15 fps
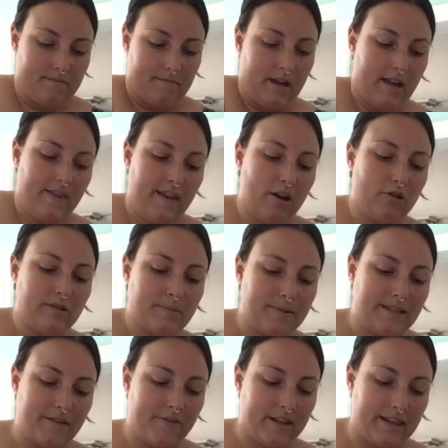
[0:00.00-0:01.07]
And they don't
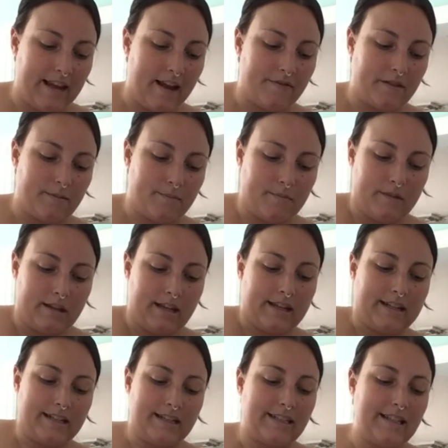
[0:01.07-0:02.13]
specifically have to,
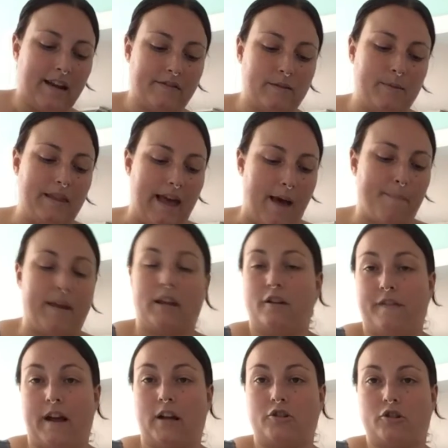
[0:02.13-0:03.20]
it doesn't have to be that
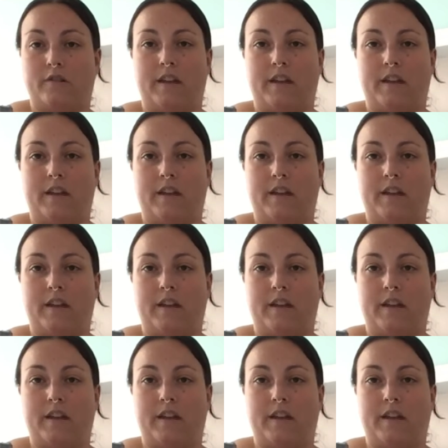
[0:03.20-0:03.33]
manufacturer.